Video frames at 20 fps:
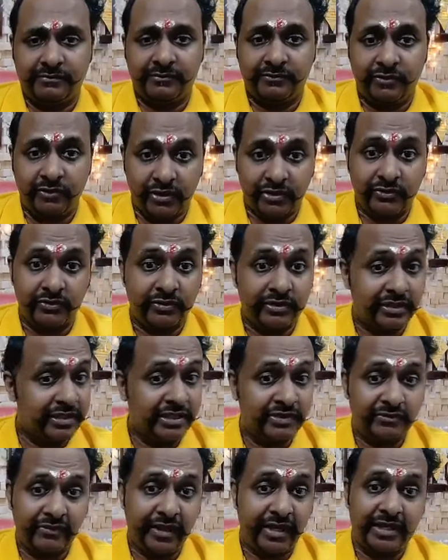Okay, so this
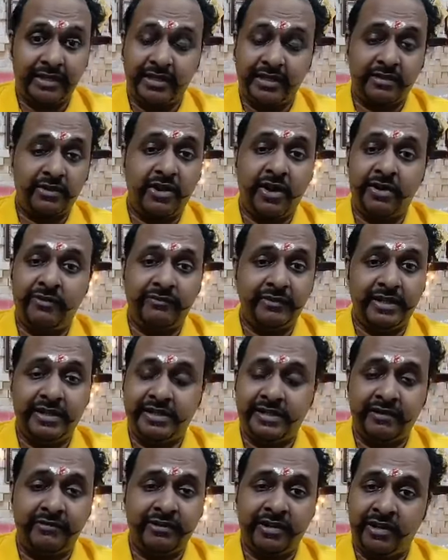is where that
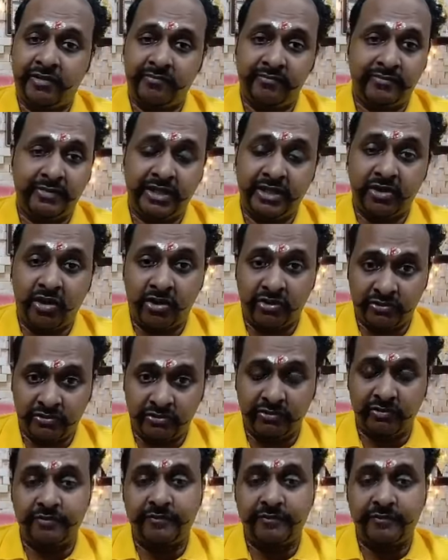conflicts have come in ortho.